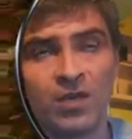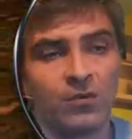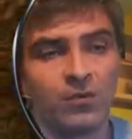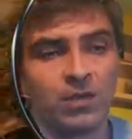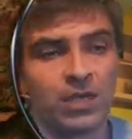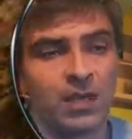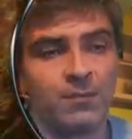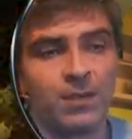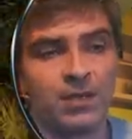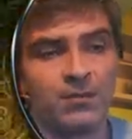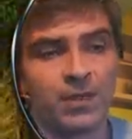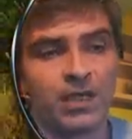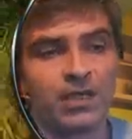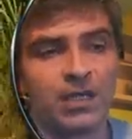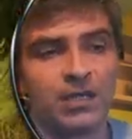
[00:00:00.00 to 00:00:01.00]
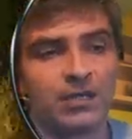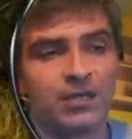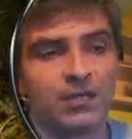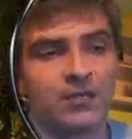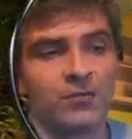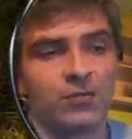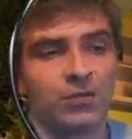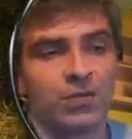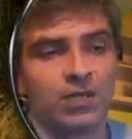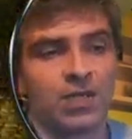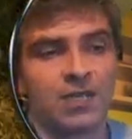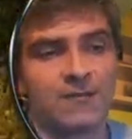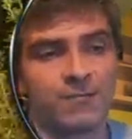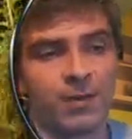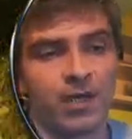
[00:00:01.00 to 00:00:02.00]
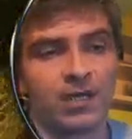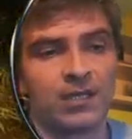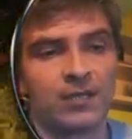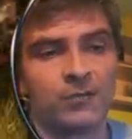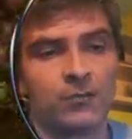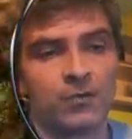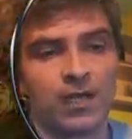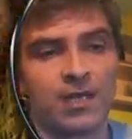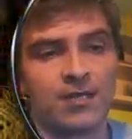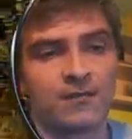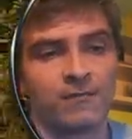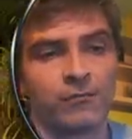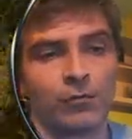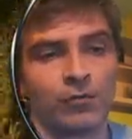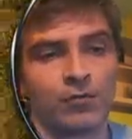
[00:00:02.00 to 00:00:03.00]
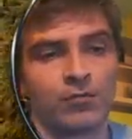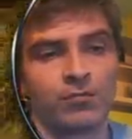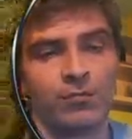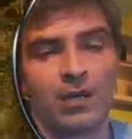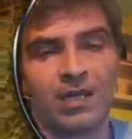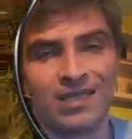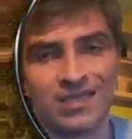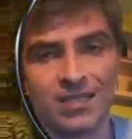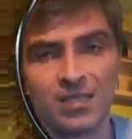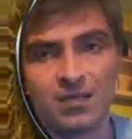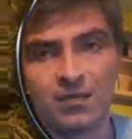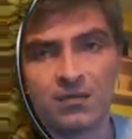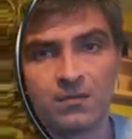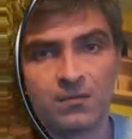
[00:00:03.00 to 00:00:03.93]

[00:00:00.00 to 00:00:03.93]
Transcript: What I mean by that, don't expect it to last for months